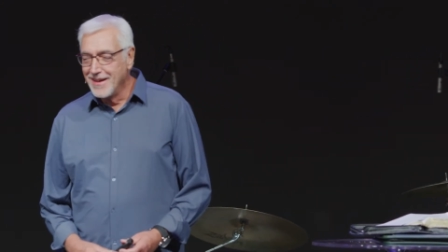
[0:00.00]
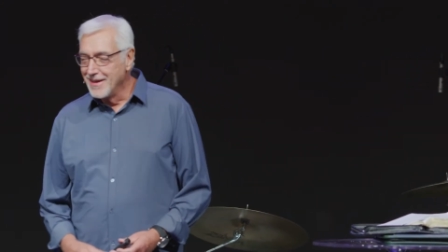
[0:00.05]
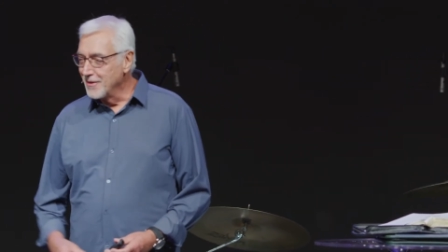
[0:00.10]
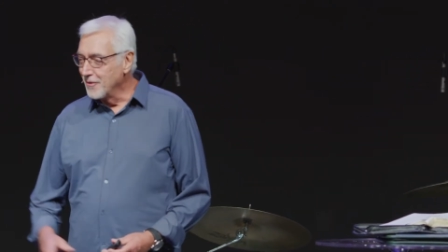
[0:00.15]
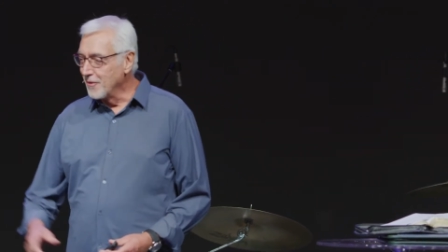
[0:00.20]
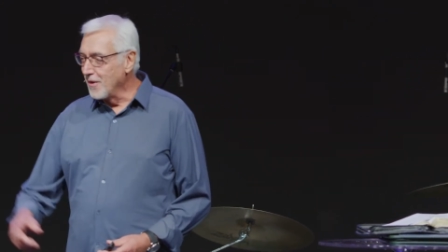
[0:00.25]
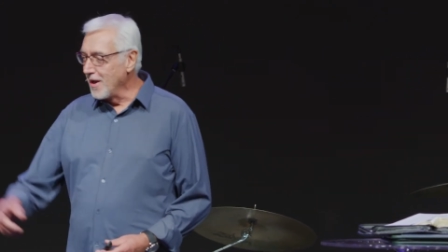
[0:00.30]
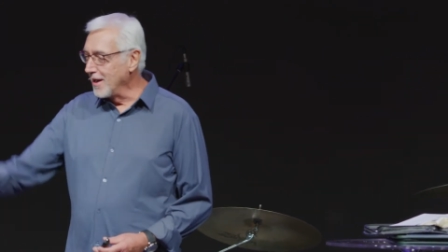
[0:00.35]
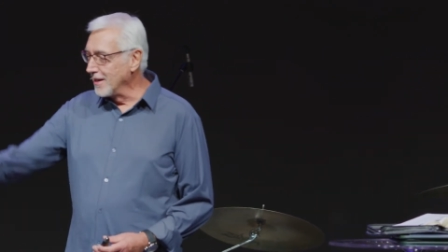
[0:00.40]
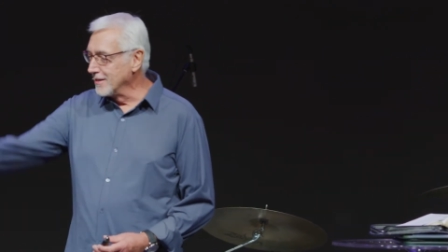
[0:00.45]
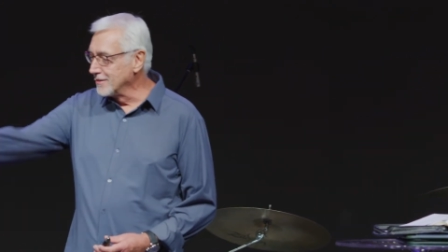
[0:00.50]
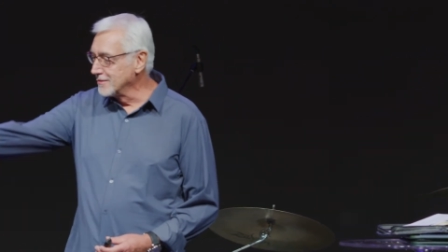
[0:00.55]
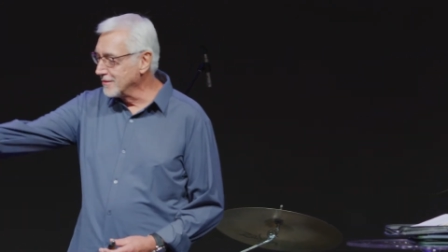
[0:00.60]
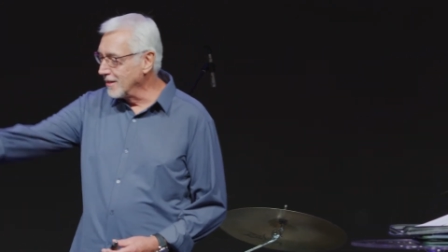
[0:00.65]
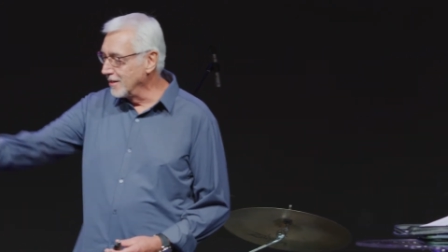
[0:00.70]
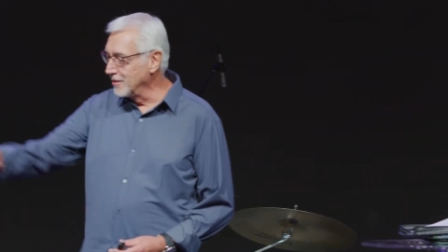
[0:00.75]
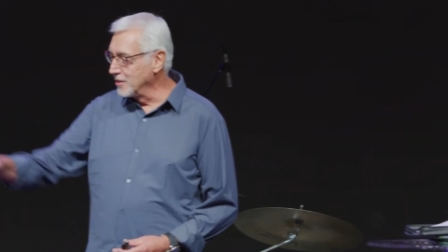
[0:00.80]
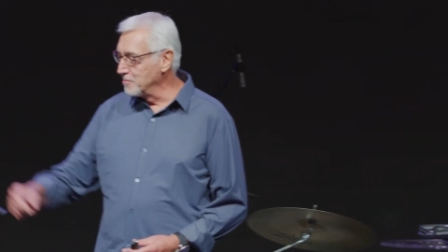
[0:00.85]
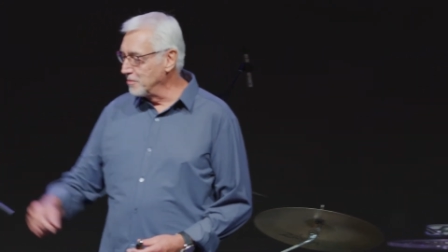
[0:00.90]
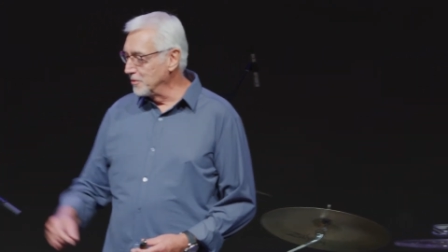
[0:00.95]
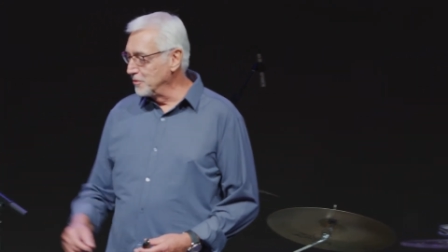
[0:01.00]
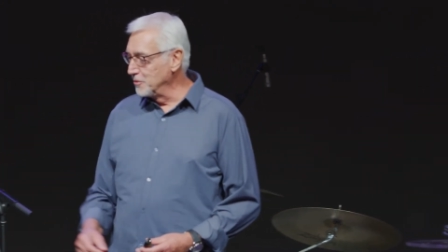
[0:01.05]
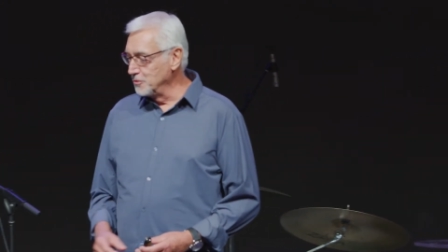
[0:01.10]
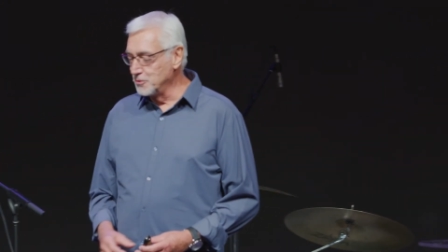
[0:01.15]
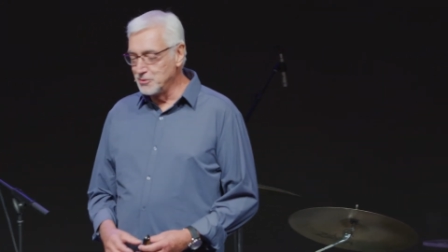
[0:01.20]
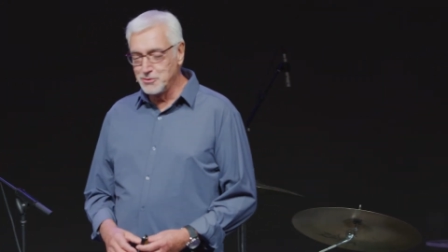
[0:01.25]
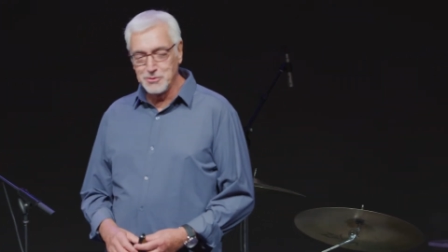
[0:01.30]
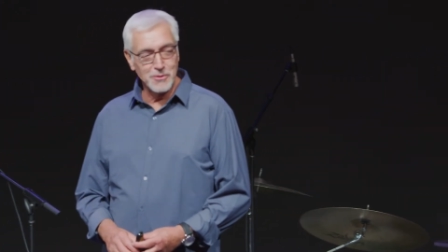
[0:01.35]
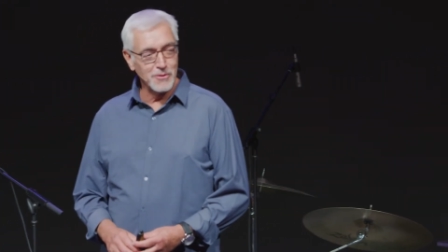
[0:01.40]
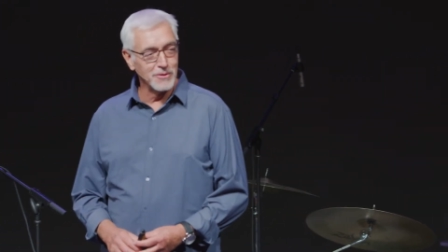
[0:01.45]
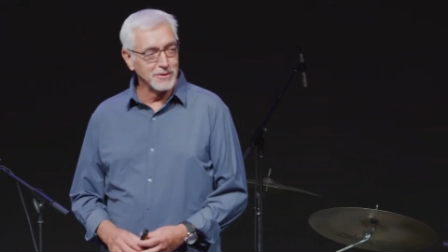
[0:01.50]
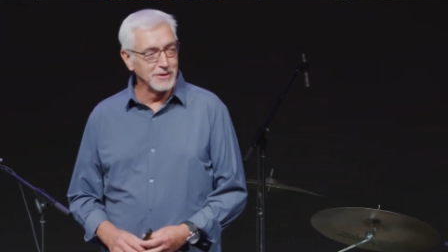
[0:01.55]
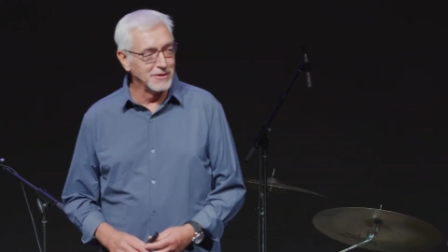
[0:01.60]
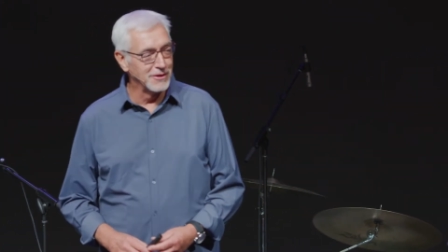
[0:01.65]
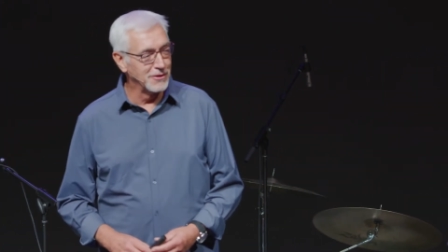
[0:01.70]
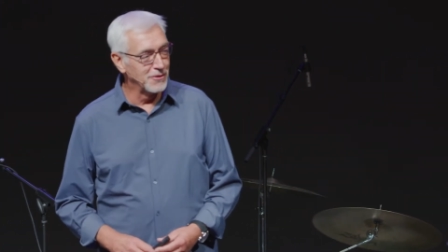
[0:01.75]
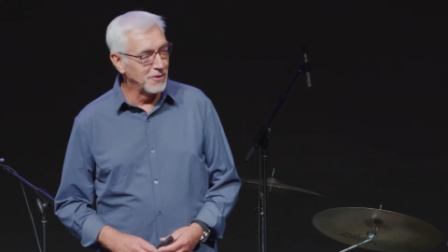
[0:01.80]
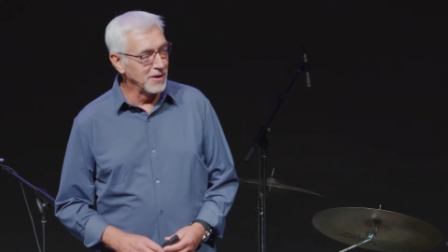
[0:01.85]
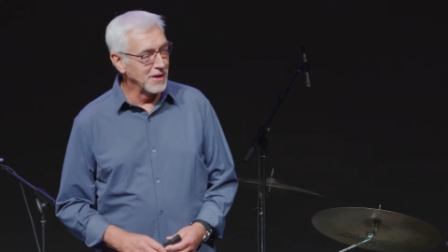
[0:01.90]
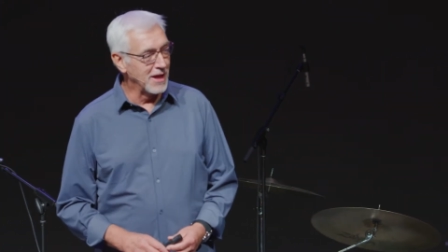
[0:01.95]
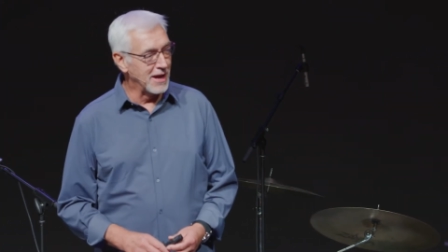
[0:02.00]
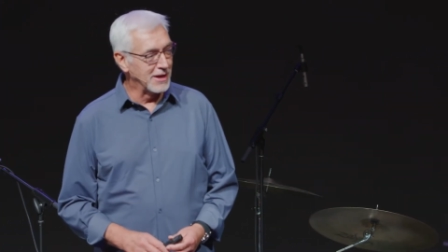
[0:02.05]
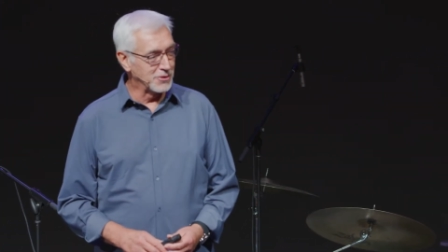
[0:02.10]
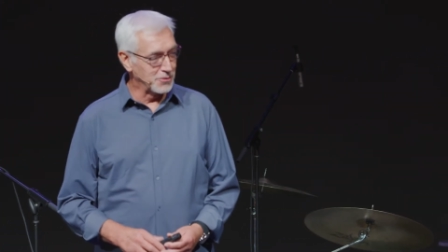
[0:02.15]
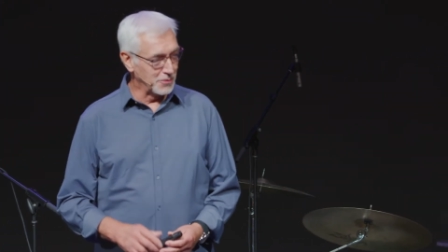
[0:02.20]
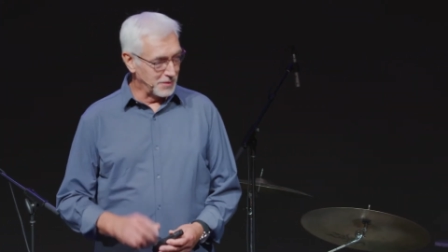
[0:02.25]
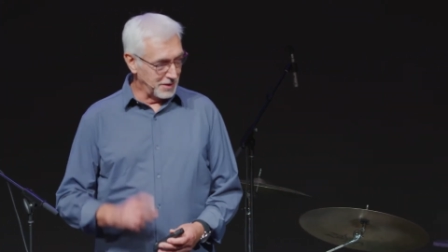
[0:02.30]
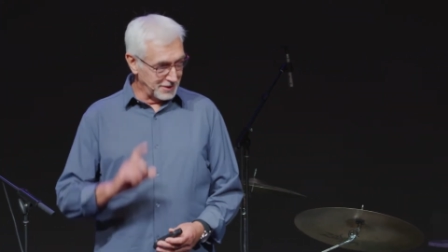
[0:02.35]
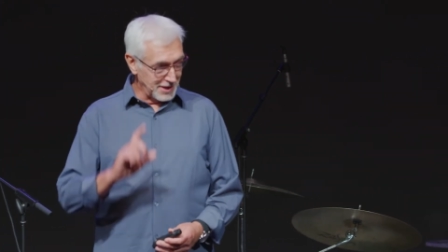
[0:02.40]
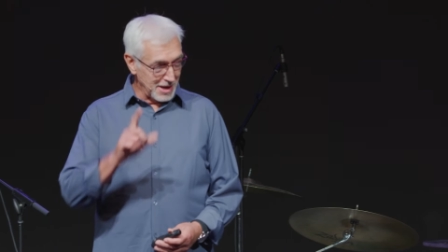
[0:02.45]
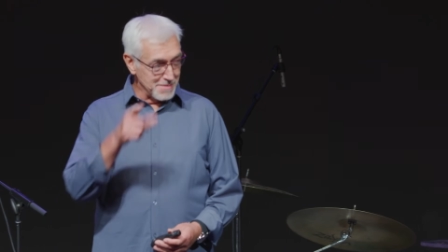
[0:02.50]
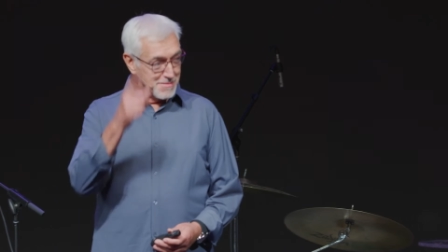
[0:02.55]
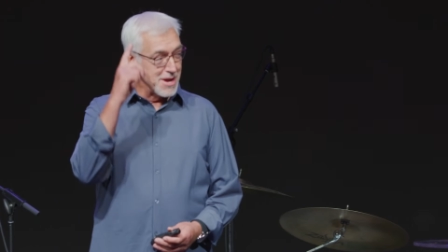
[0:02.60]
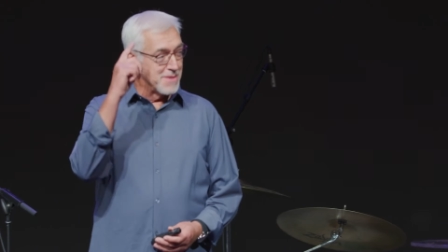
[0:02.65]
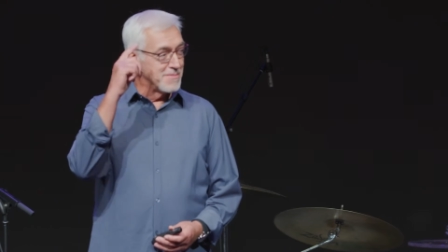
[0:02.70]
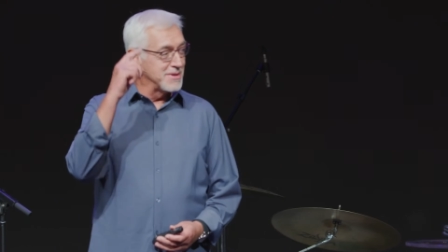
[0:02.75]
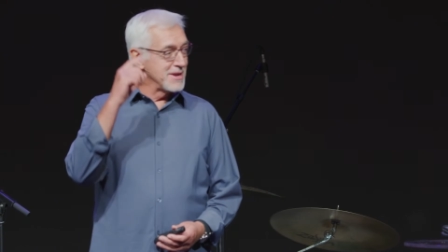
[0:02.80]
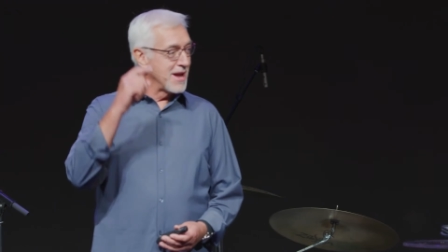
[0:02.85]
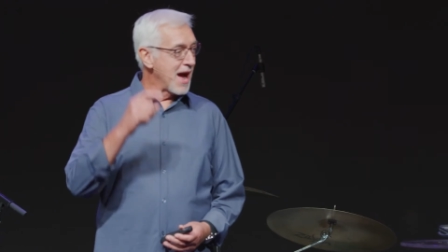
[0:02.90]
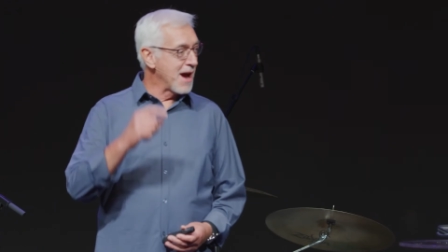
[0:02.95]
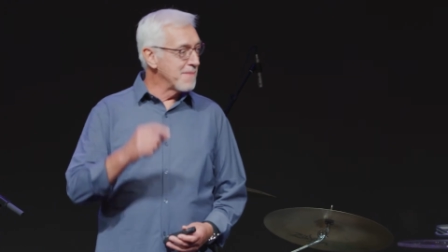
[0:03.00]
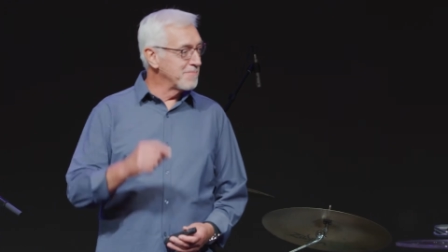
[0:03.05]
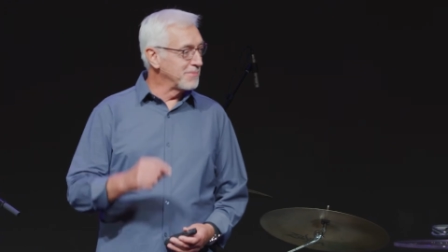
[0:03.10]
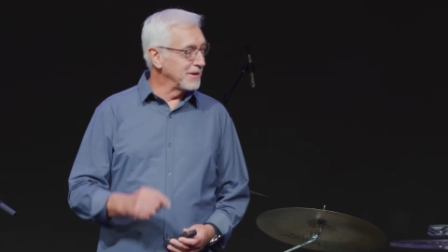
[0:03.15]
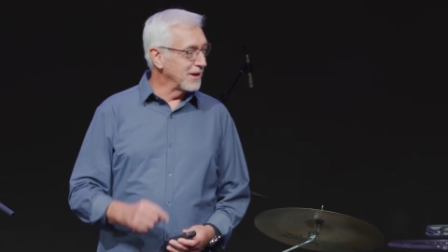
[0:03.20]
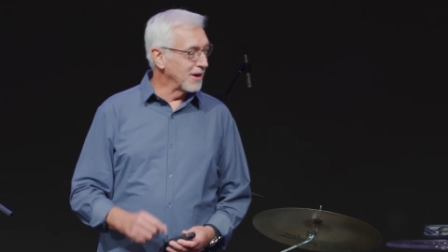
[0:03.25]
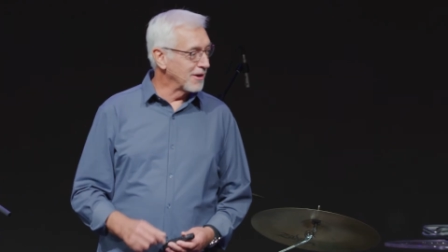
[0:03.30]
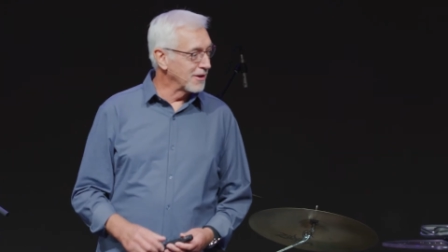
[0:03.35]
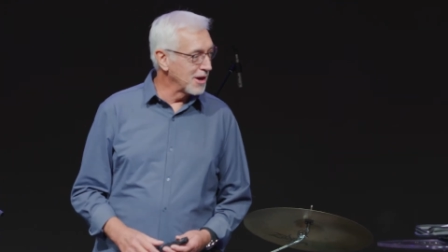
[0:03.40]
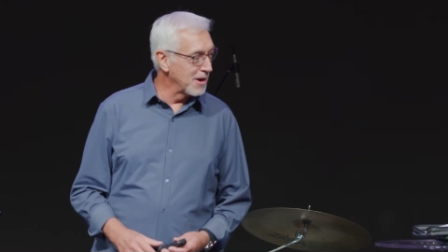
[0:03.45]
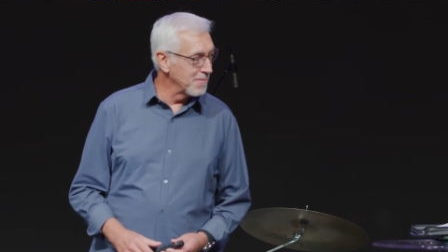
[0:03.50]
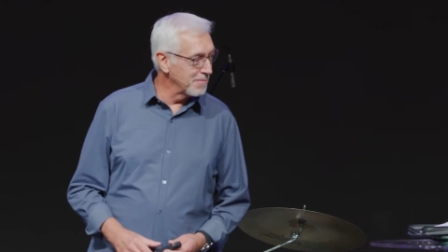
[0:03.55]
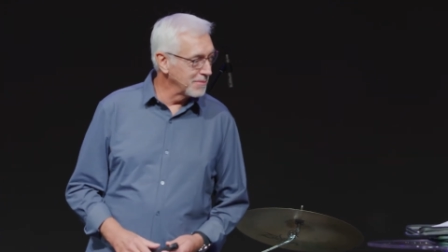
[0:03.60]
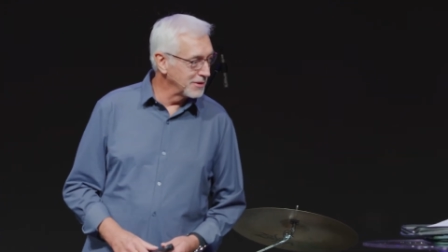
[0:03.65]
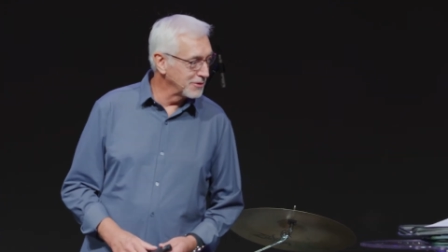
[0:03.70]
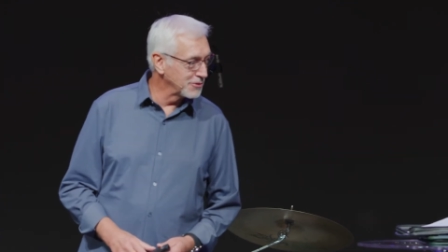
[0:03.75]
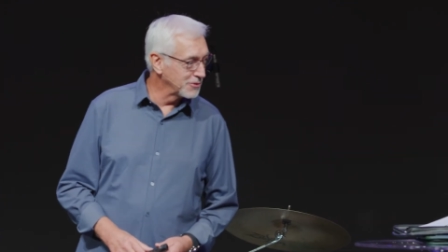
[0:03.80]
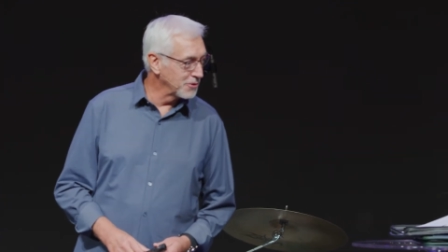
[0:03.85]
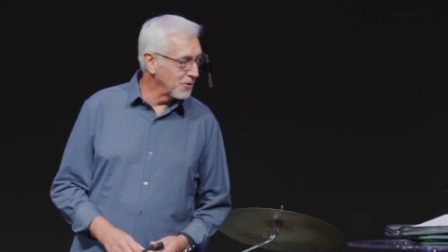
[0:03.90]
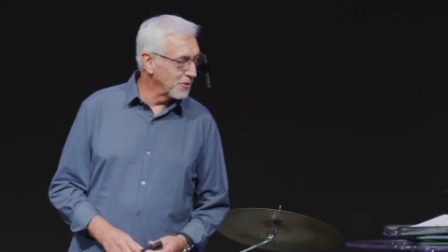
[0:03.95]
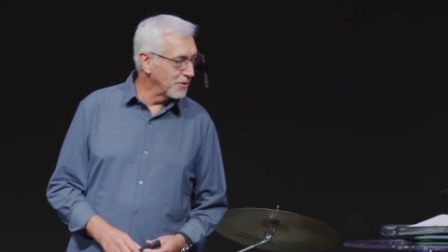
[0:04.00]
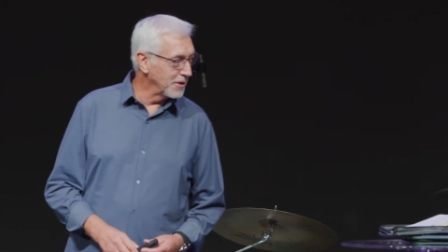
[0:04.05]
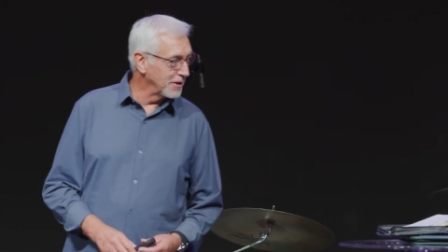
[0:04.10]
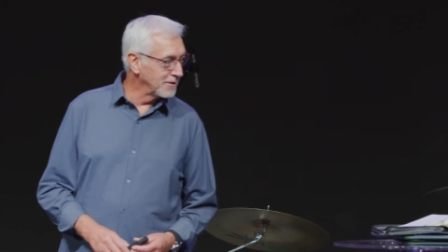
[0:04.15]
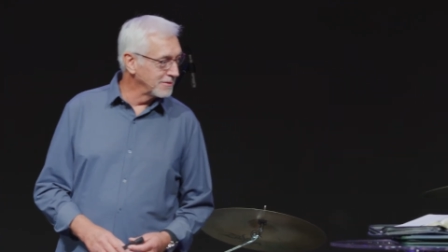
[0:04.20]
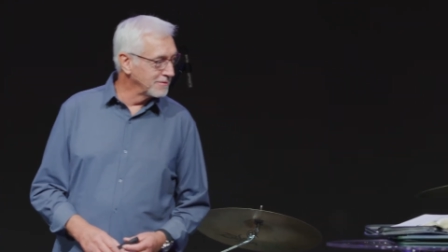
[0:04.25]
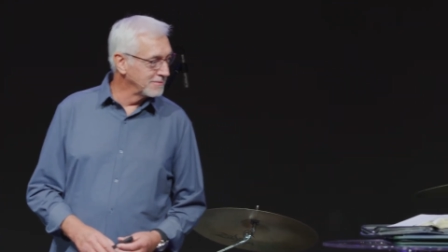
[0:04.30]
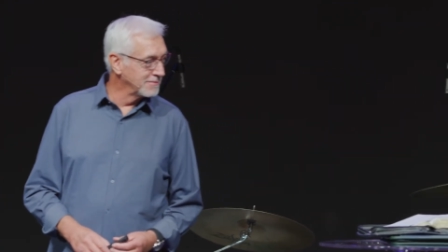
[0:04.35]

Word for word: Ryan signed up a new store in Illinois last week. That made me happy. Our company's growing.